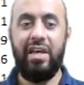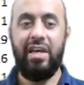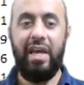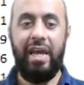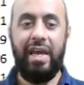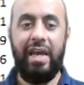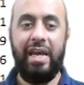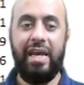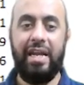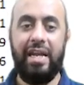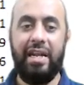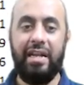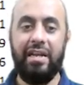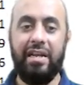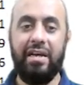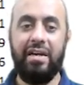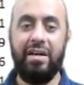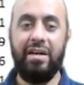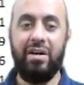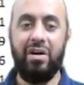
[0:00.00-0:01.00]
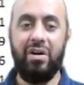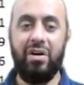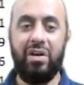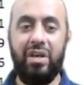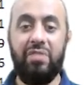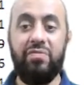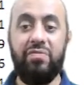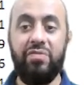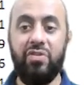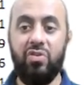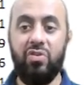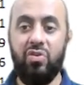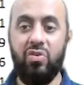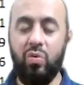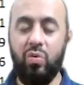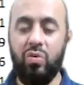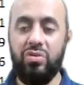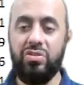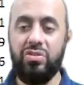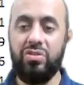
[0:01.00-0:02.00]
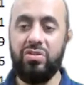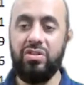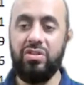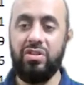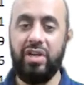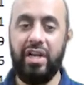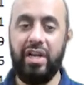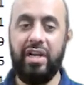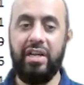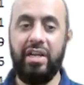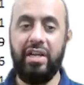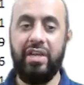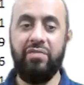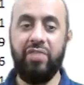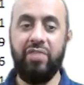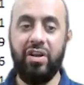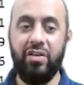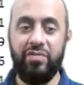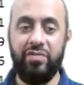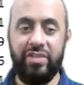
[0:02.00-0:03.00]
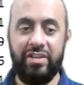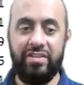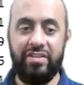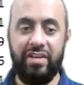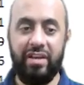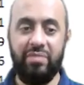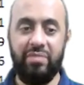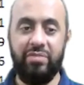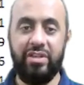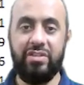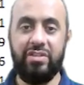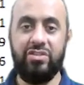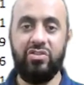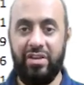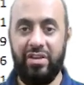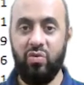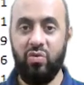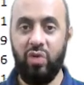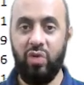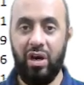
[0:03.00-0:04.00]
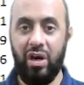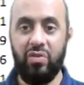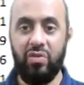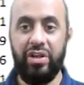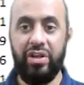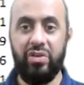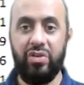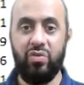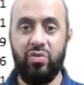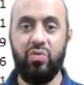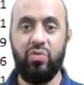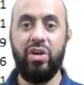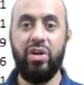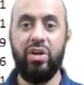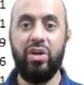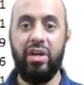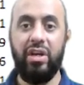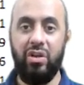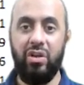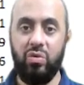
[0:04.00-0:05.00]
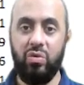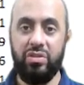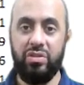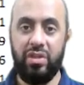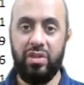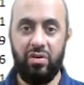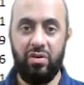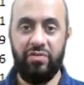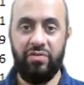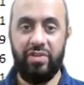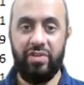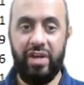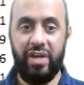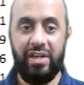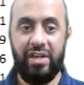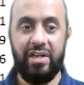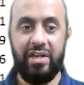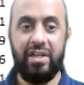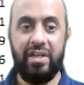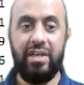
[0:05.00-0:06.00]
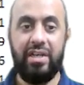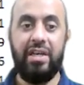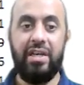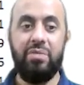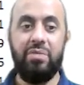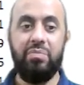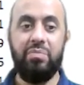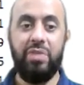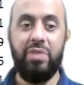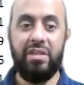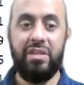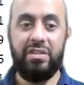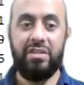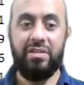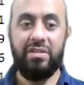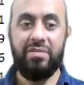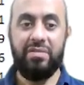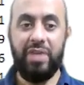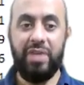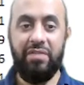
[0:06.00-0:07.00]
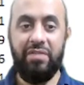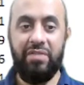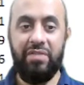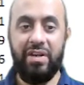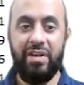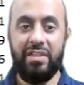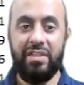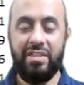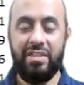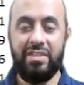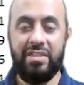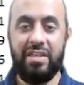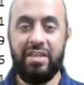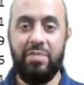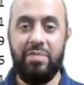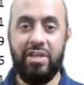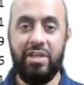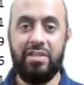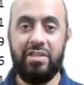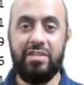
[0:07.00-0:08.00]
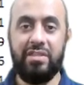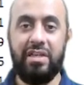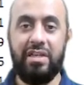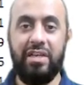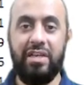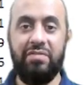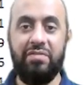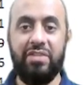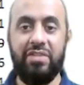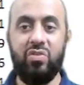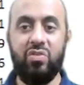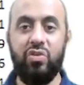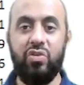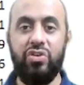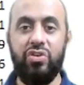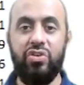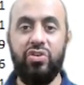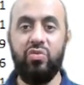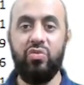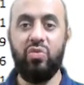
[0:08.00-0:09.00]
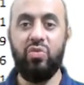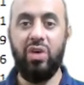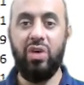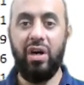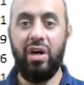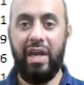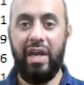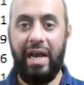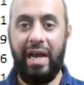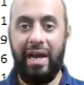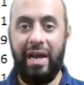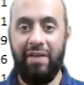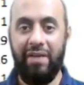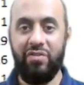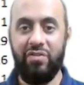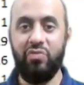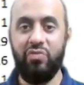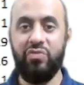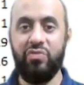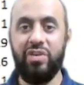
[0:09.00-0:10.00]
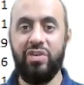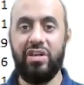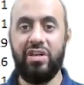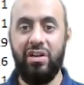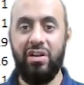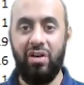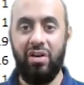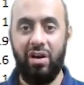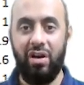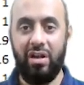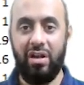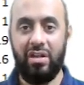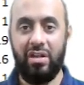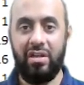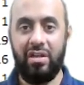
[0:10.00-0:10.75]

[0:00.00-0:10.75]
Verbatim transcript: And uh, if you lose grade in one of the assignments, you are going to lose a lot of credit but the benefit in this scheme is that even though you have to work a lot